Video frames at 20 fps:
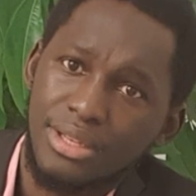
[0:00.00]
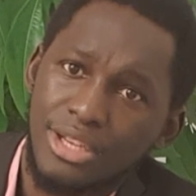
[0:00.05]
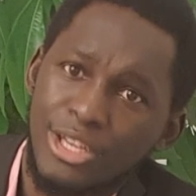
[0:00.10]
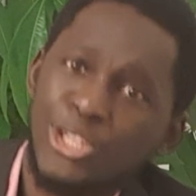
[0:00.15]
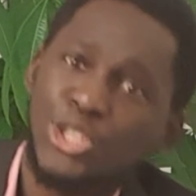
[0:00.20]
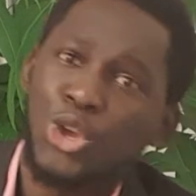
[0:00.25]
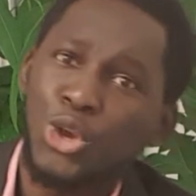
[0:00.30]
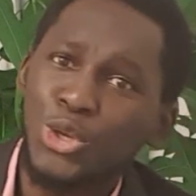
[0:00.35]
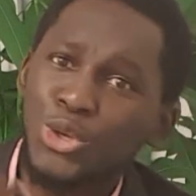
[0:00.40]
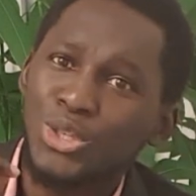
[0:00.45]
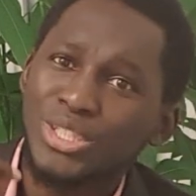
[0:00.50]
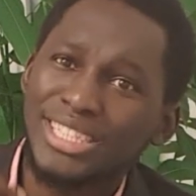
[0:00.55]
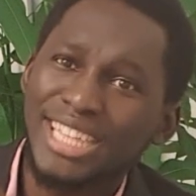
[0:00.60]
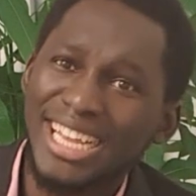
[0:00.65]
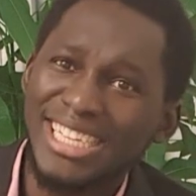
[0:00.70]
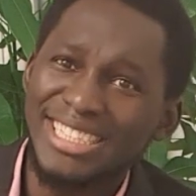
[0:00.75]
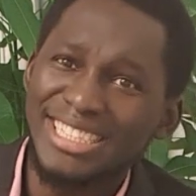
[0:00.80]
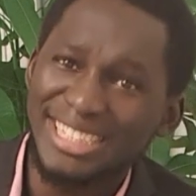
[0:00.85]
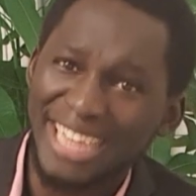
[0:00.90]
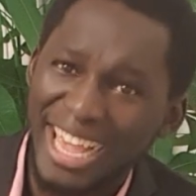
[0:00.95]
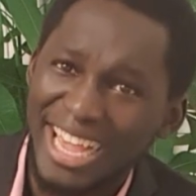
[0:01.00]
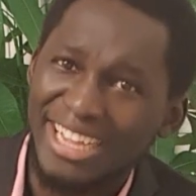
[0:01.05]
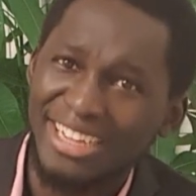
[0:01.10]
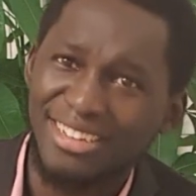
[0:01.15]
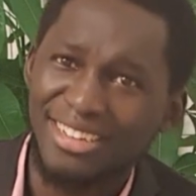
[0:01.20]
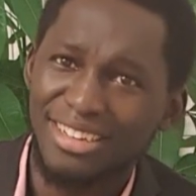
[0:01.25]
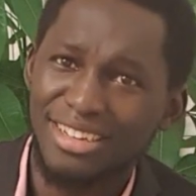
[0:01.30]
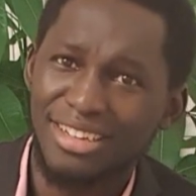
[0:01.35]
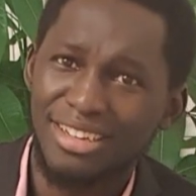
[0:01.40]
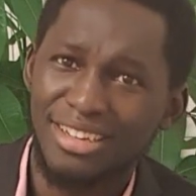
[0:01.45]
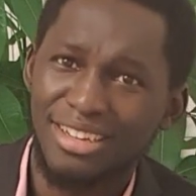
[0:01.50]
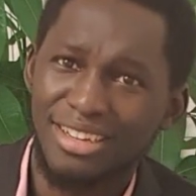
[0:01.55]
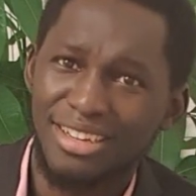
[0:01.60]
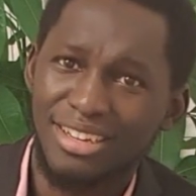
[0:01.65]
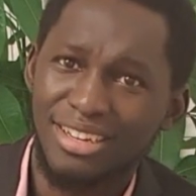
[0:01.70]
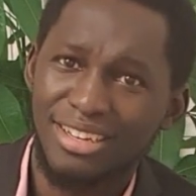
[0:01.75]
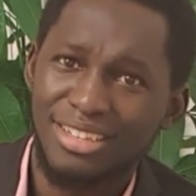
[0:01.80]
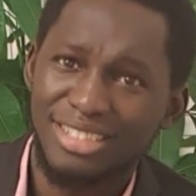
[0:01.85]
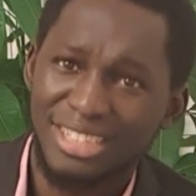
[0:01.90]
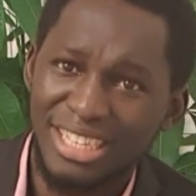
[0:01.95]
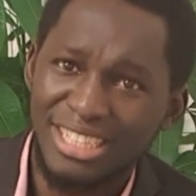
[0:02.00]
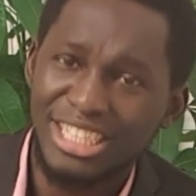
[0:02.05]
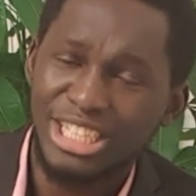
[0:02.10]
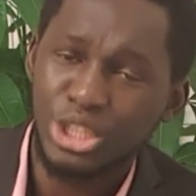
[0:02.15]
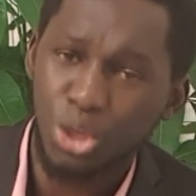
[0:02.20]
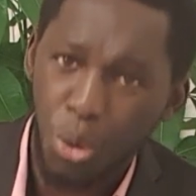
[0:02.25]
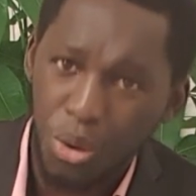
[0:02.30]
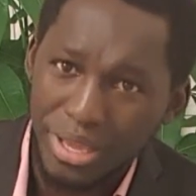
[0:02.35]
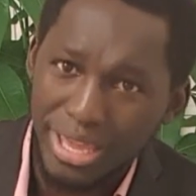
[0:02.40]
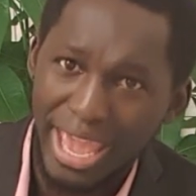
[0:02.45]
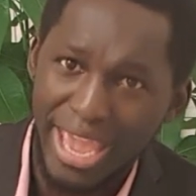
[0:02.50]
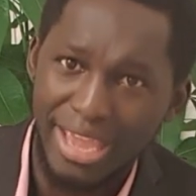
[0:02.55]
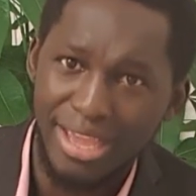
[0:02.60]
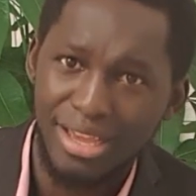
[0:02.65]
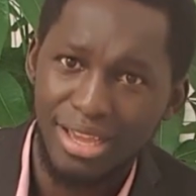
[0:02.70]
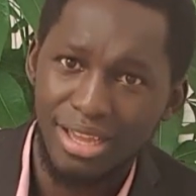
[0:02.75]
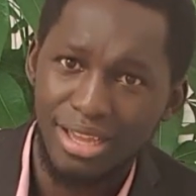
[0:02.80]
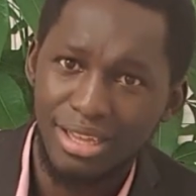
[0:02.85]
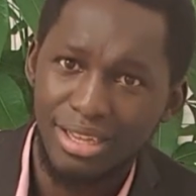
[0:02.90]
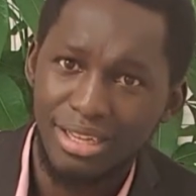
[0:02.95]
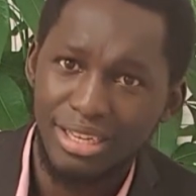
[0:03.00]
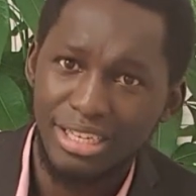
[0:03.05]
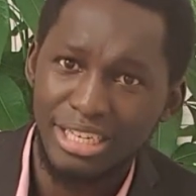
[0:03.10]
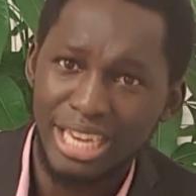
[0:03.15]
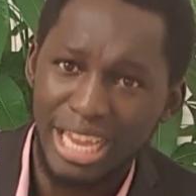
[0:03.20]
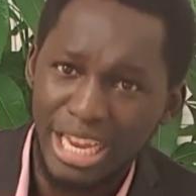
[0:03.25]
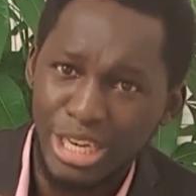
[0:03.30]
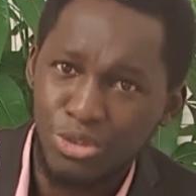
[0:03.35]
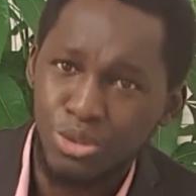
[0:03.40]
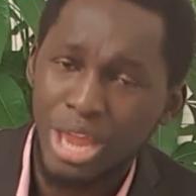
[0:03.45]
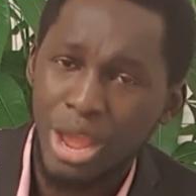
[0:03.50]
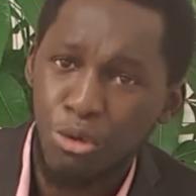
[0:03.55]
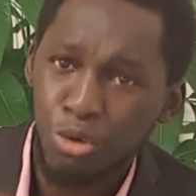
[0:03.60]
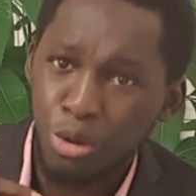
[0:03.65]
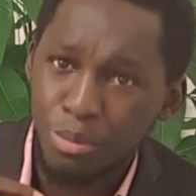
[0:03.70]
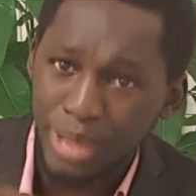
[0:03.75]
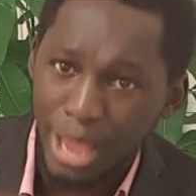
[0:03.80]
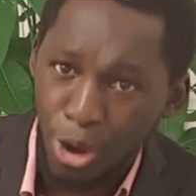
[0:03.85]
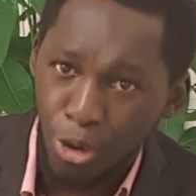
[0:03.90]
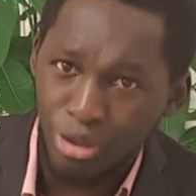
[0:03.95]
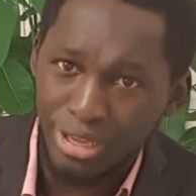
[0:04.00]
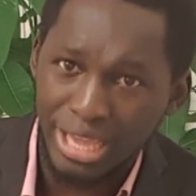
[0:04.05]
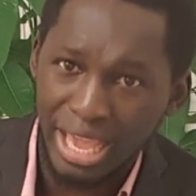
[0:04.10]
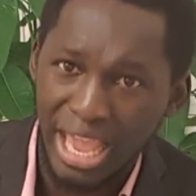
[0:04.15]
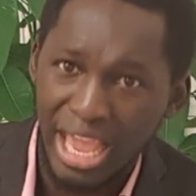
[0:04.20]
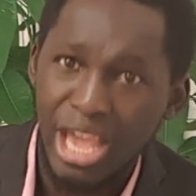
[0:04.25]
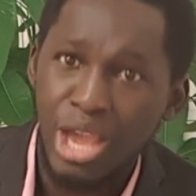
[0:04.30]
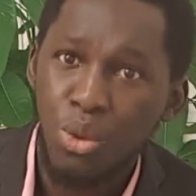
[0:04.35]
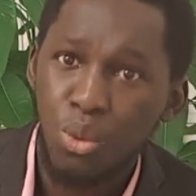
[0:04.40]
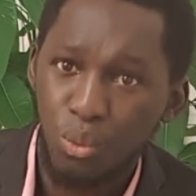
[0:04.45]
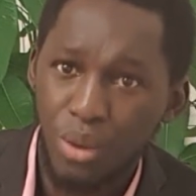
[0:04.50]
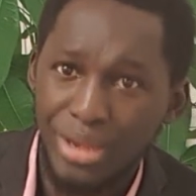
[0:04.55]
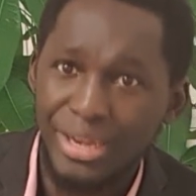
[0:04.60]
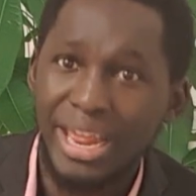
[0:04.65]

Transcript: So you still think this is okay? They will be okay when